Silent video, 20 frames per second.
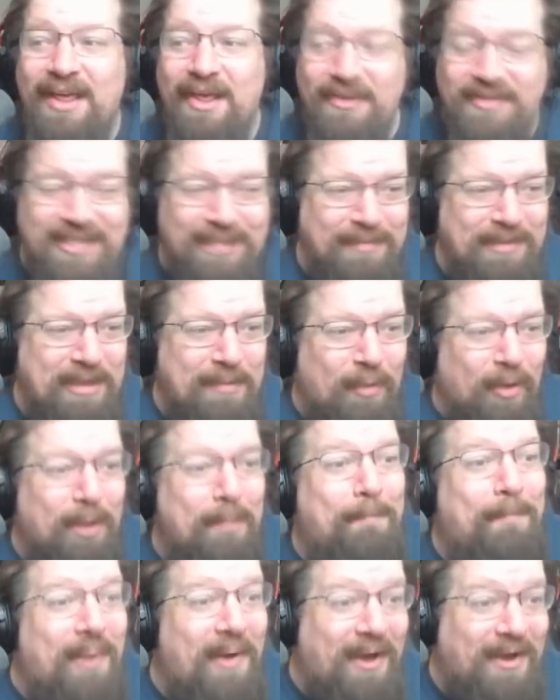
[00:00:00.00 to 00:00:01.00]
some of the more
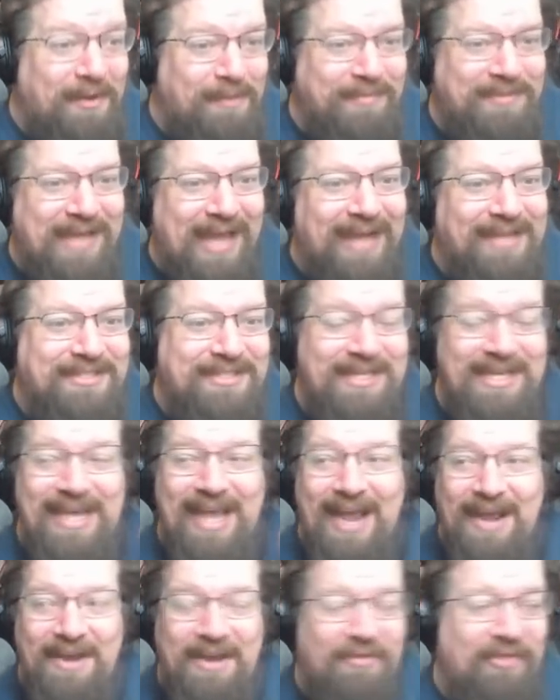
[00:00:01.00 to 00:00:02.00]
bottom decks, the
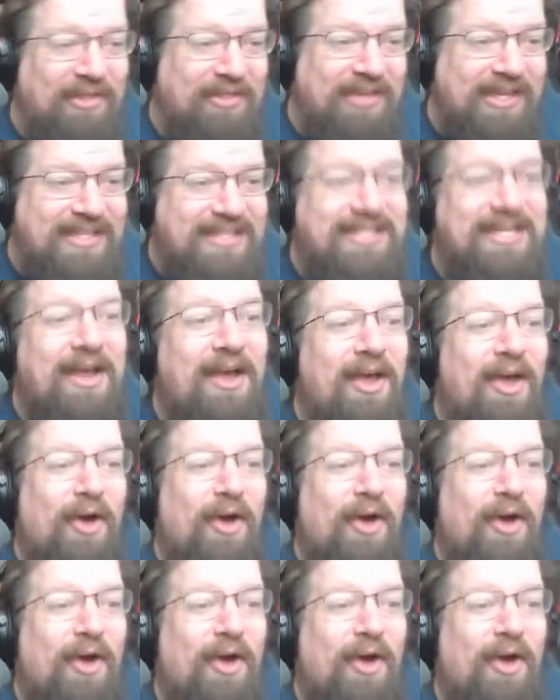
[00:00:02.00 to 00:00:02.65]
end of the list,